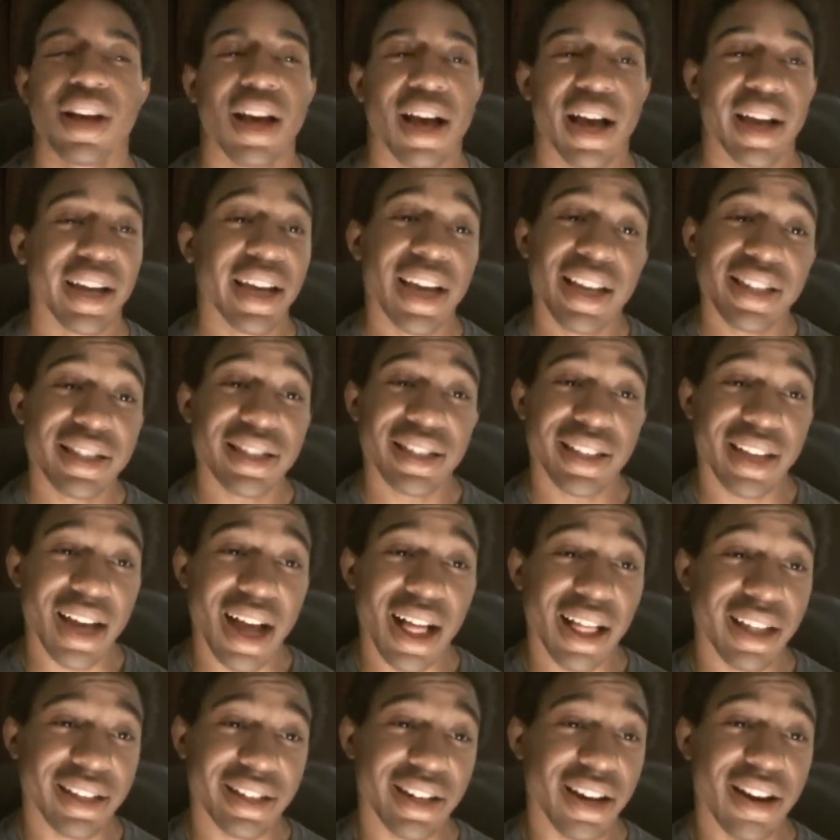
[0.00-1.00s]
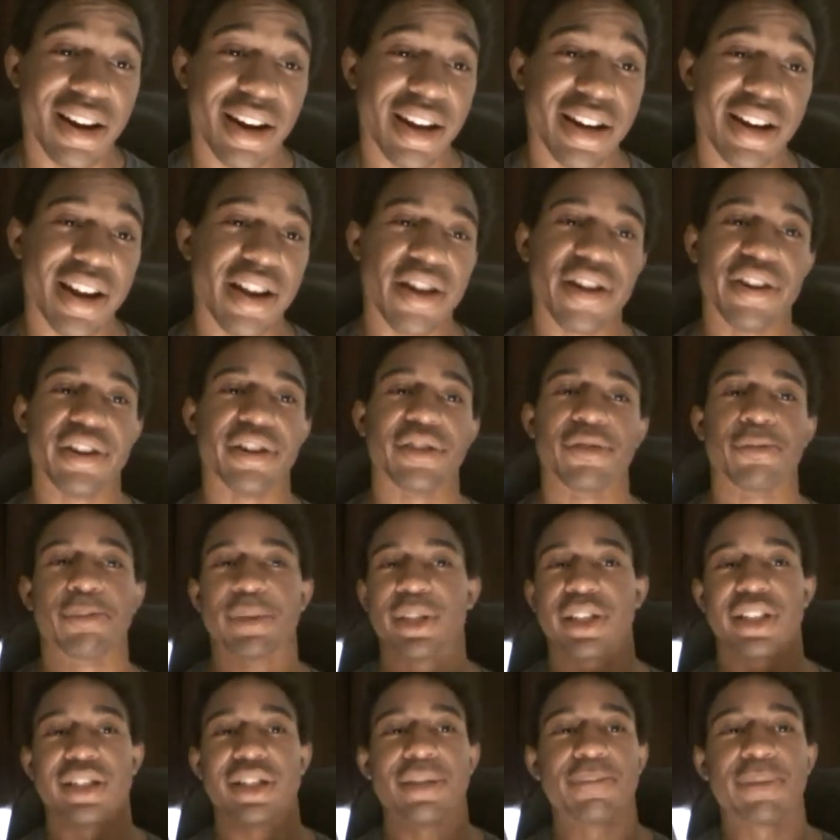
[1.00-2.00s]
I guess egalitarian narrative,
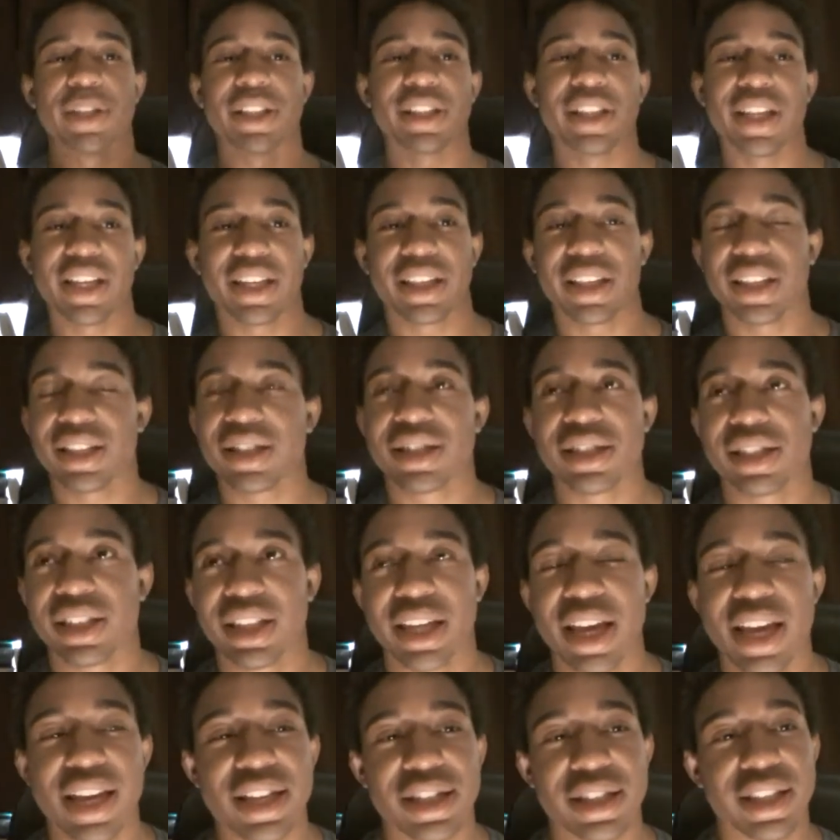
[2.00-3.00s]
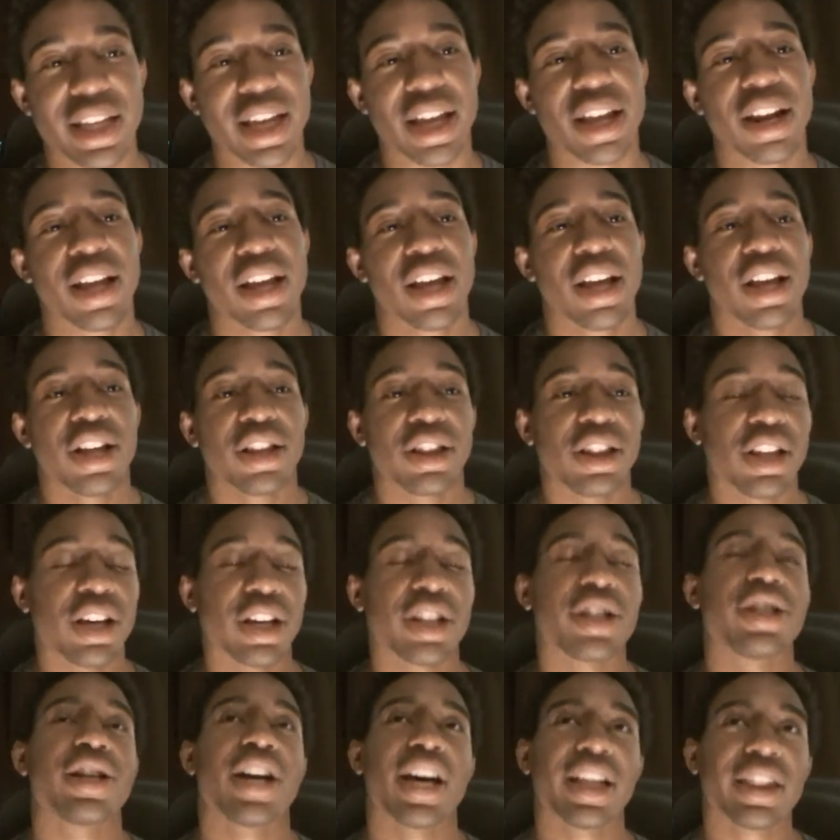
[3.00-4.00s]
because I mean, like, it's the case that,
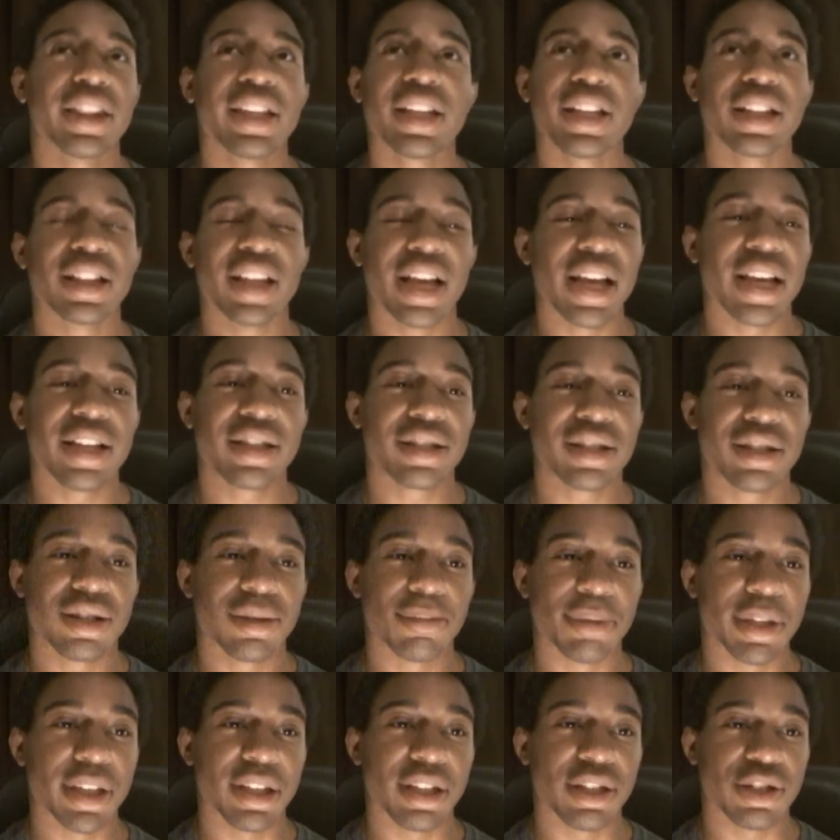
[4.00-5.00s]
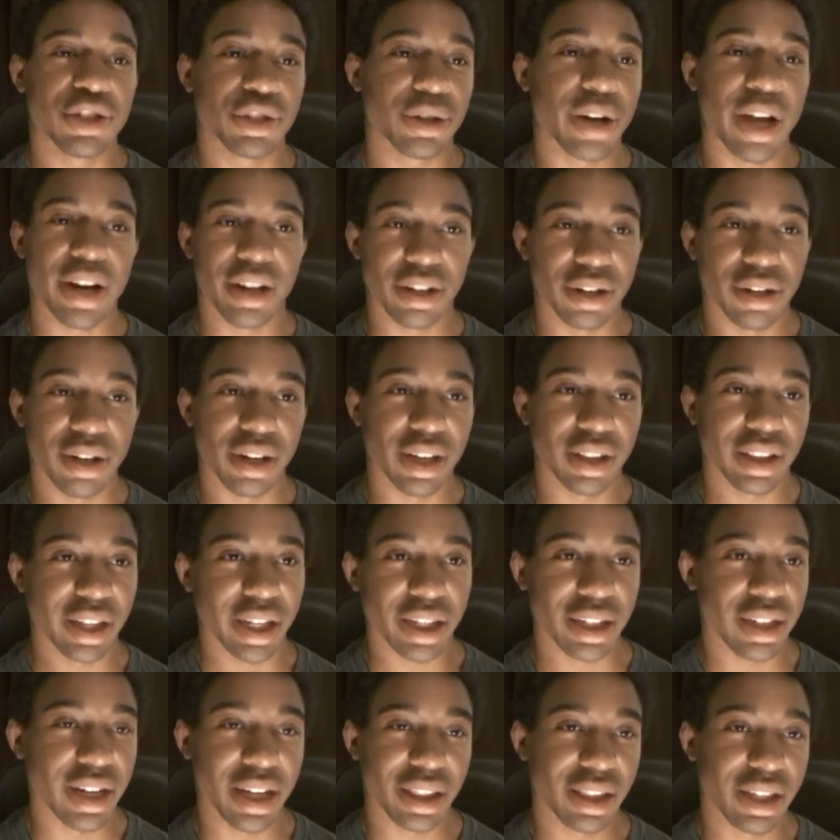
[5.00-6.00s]
look, nothing likes to be treaded on.
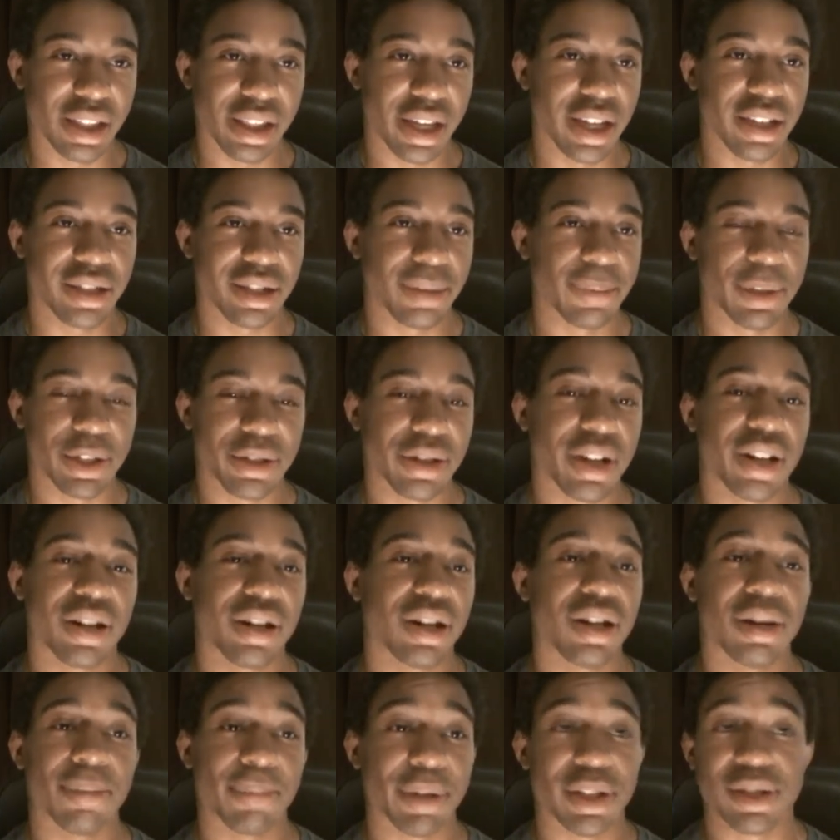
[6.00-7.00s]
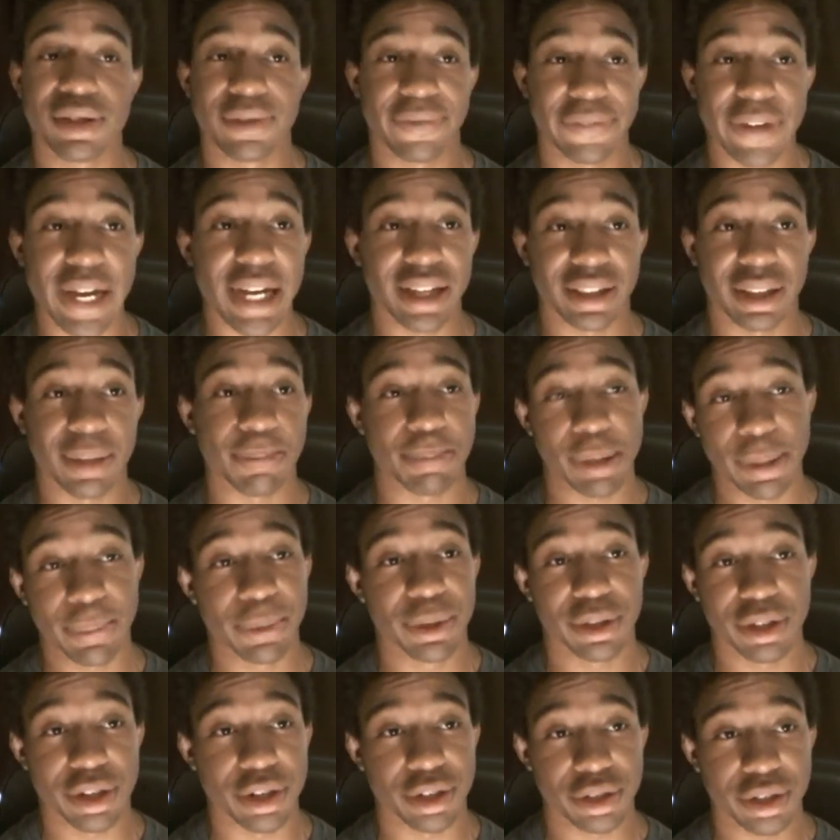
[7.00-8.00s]
Like, nothing likes to be treaded on, but it's the fact that
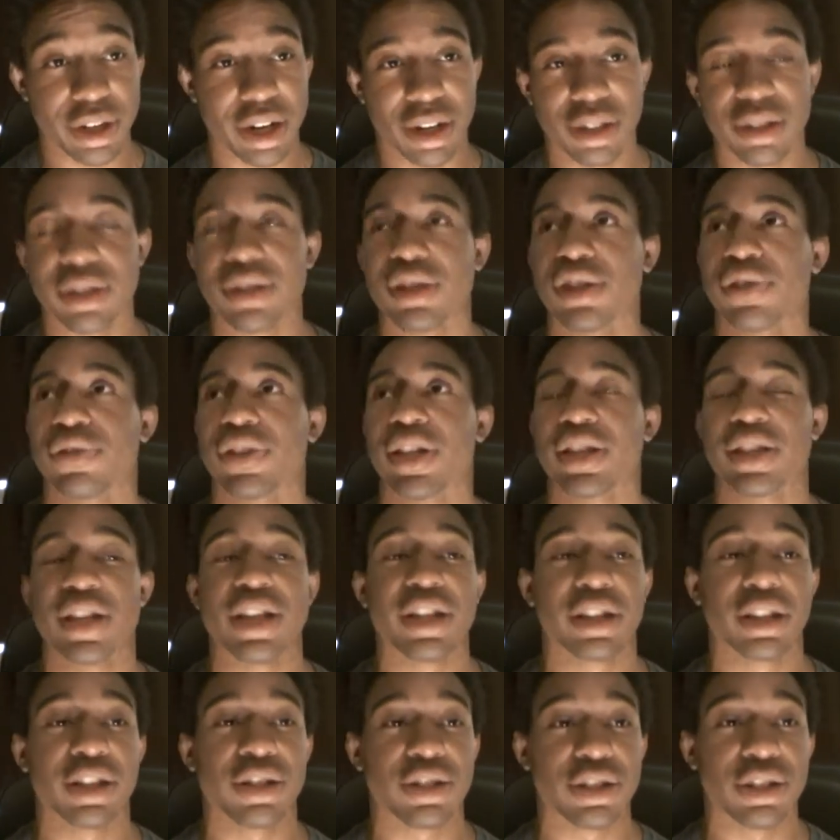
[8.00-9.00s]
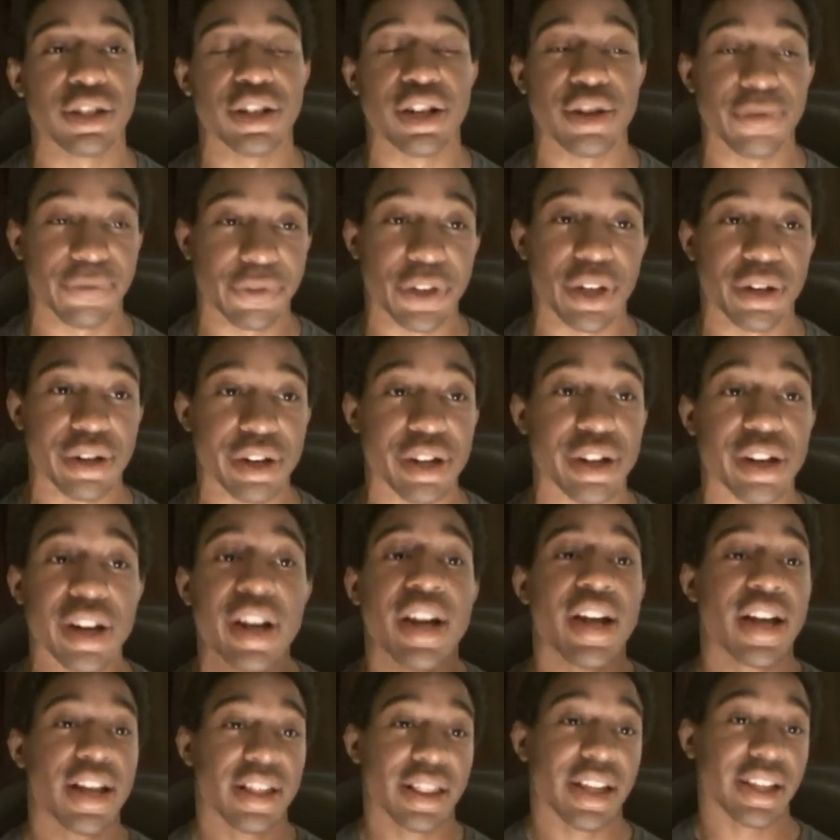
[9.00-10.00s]
people are going to tread on you if they think that you're inferior.
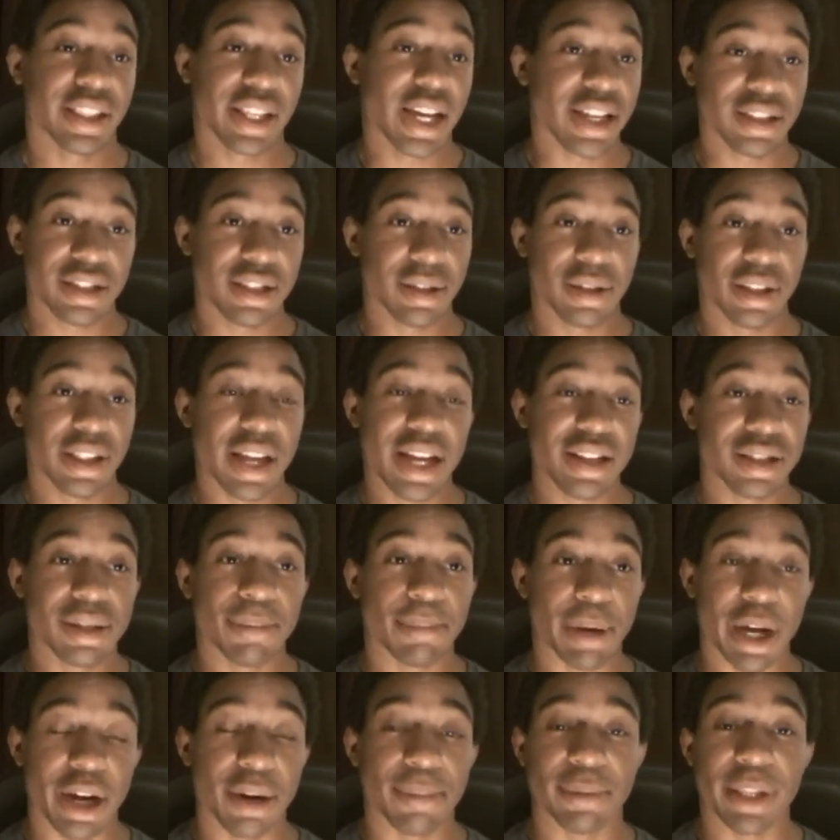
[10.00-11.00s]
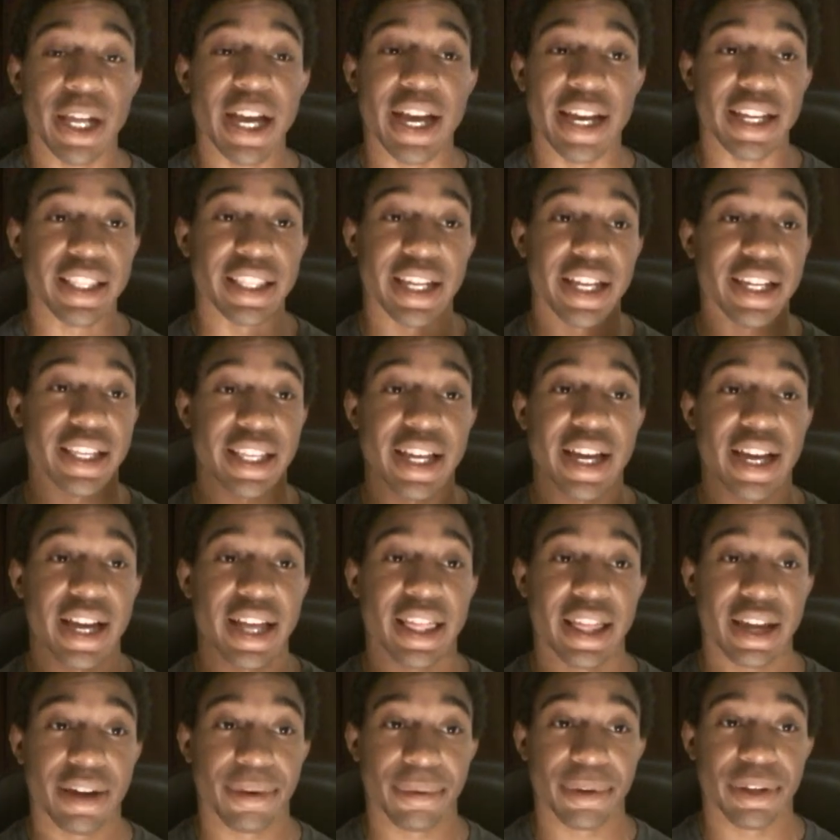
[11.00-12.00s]
Like, that's the bottom line. Like,
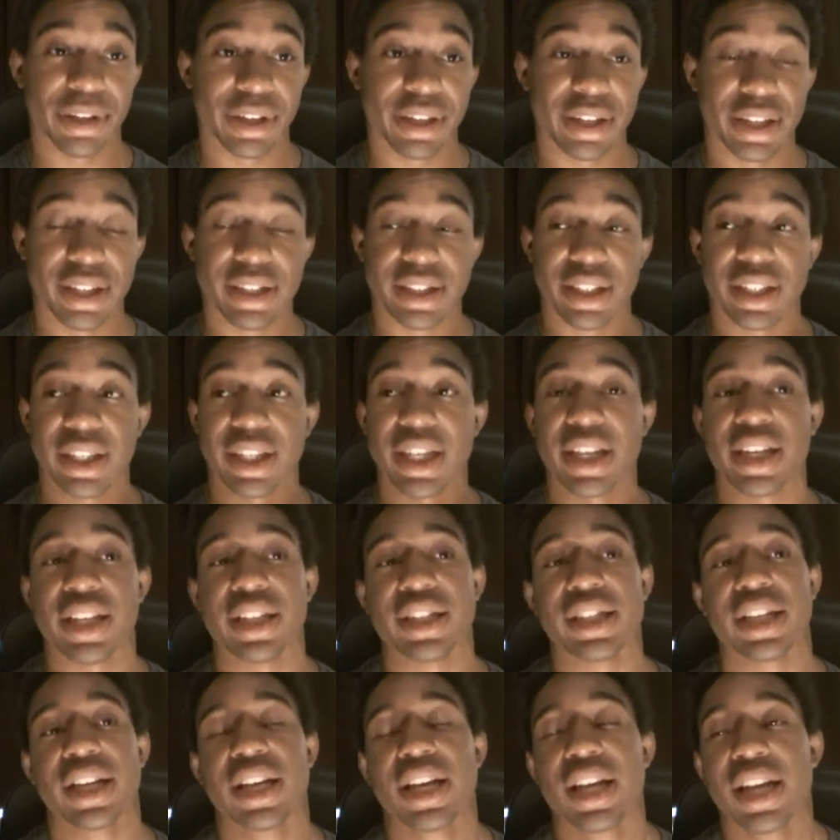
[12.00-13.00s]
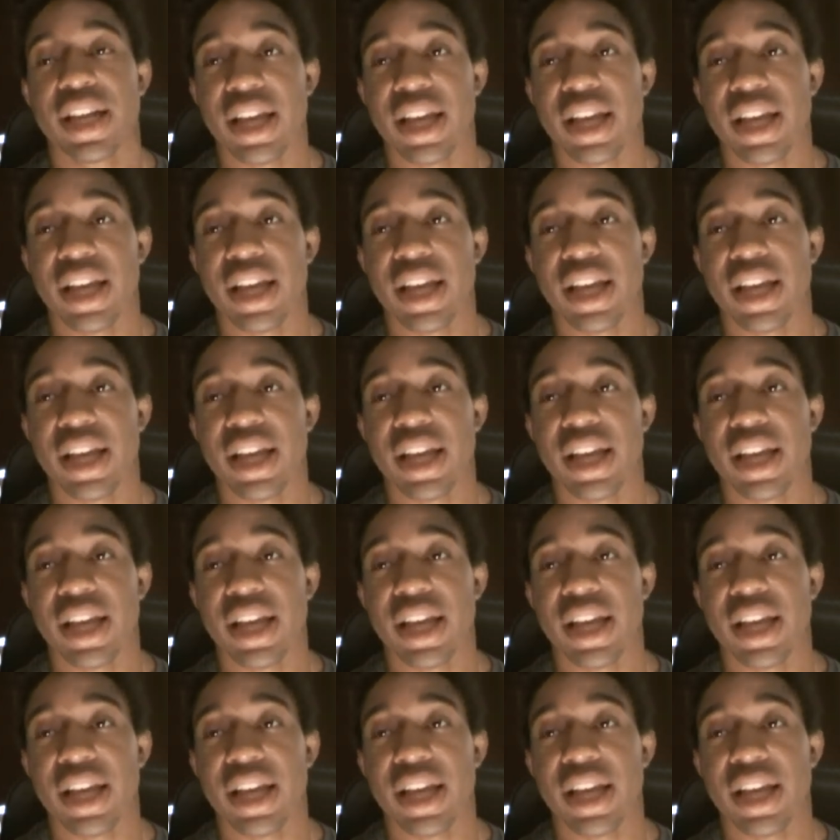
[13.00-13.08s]
that really is the case.